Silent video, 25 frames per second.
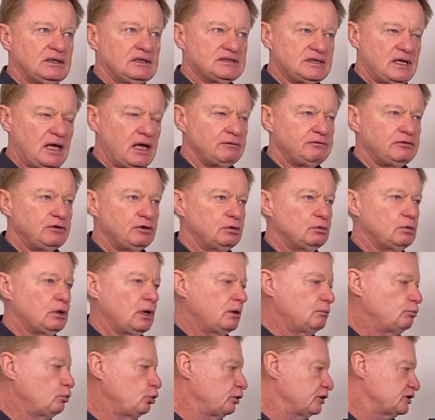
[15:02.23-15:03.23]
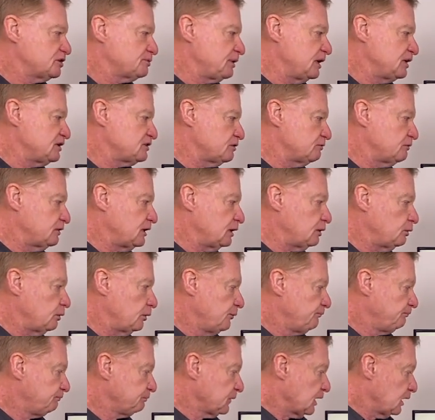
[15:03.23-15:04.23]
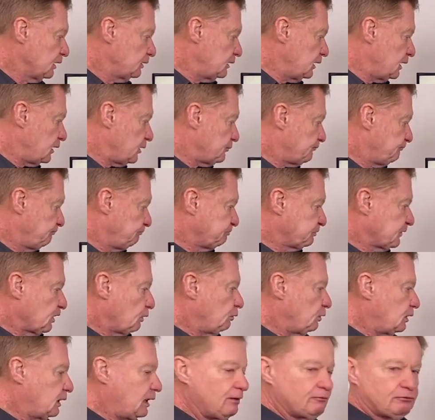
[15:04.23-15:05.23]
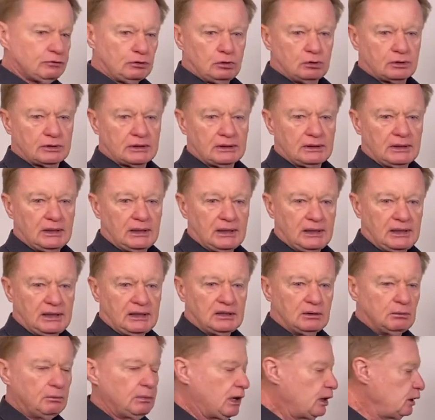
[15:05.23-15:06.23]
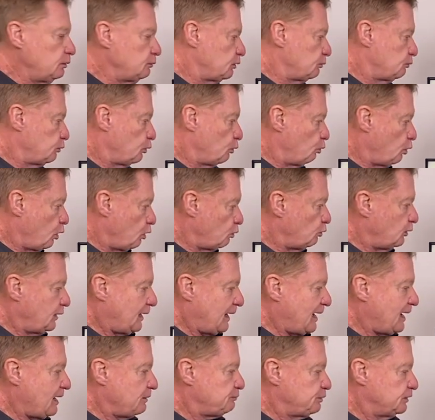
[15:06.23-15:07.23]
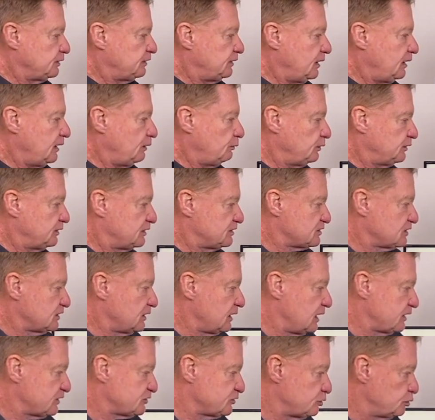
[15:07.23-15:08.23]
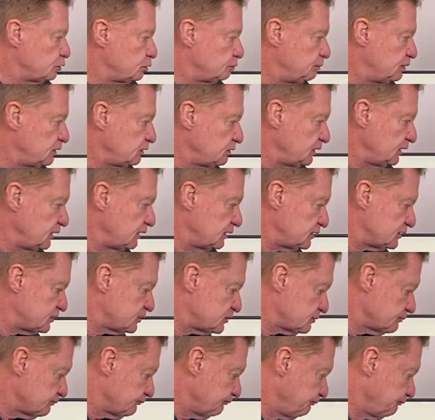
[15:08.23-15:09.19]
heavier and more expensive. Now, we'll have a look in a moment, but what would happen there with this Class 2 building is,